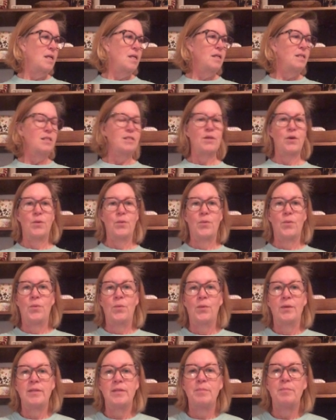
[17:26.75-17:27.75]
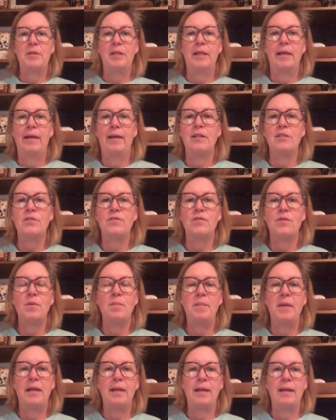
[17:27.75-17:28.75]
So on to plans for
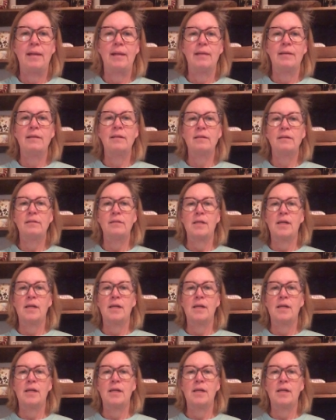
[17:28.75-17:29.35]
Mania.